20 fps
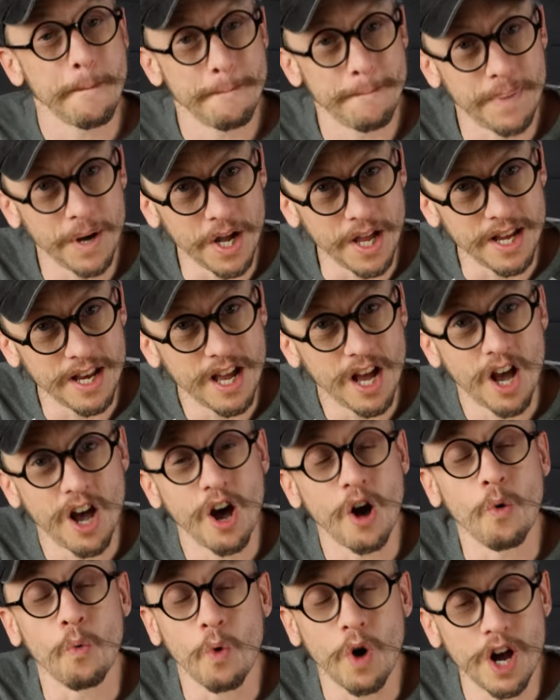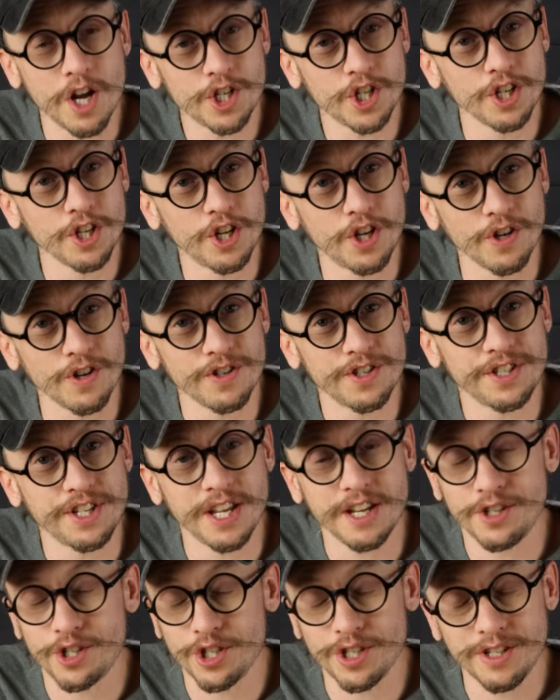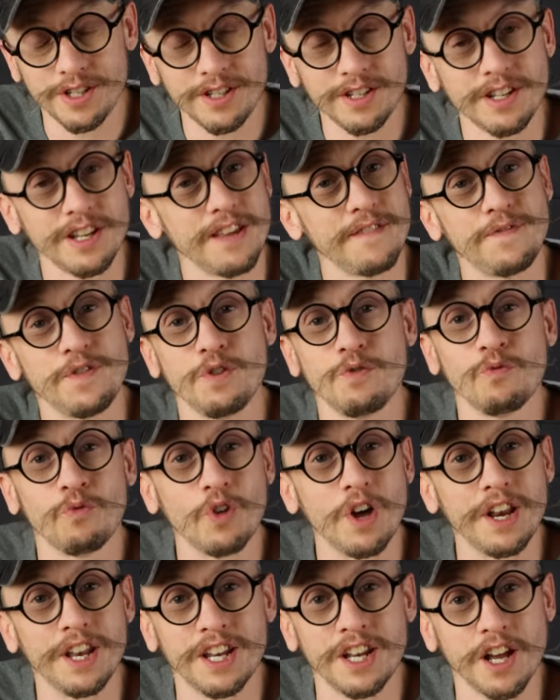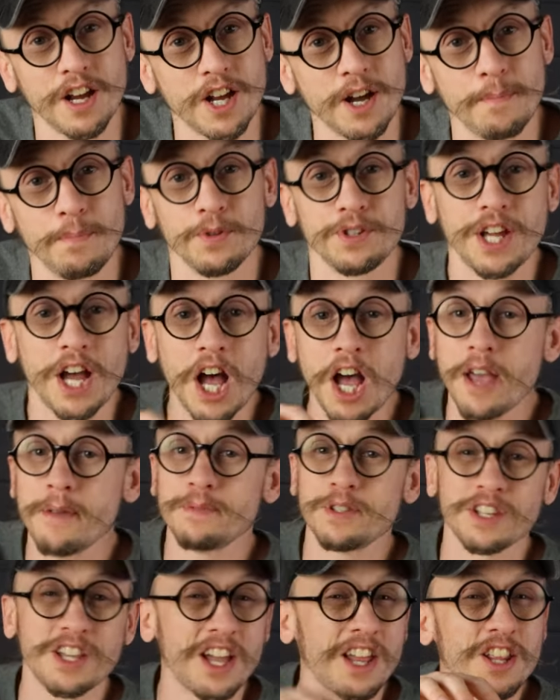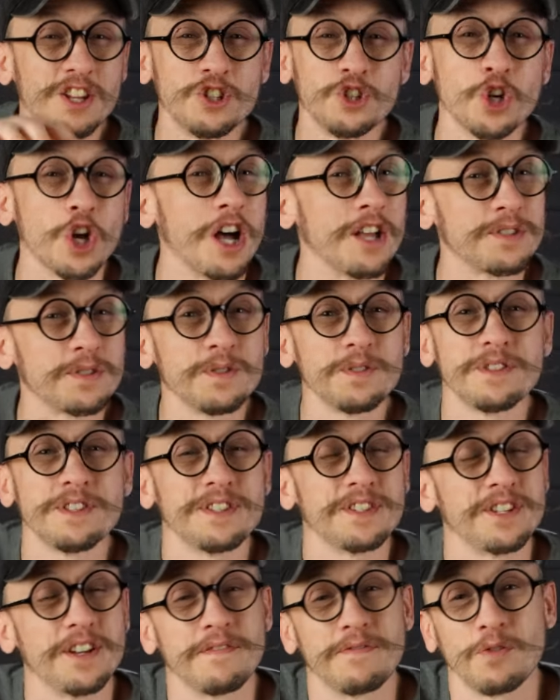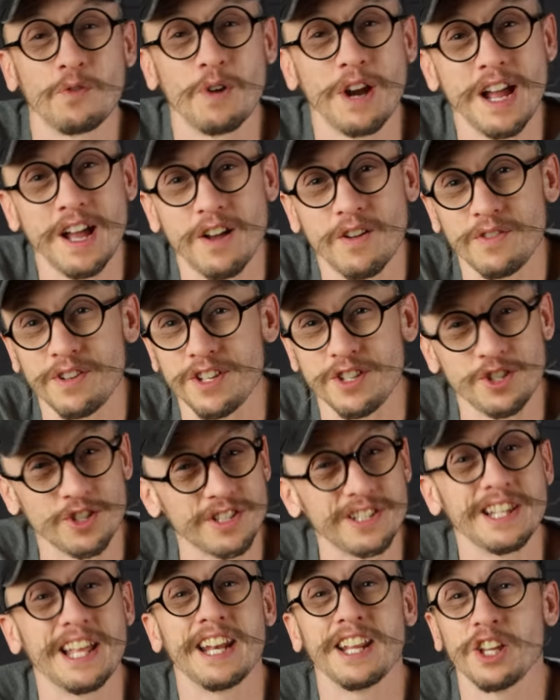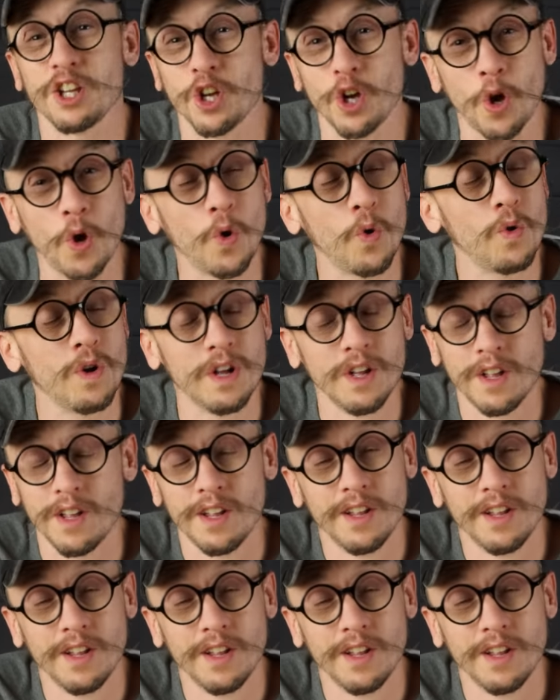But a wash and cure station, if you run it a couple times and kind of jostle the stuff around and just let it go,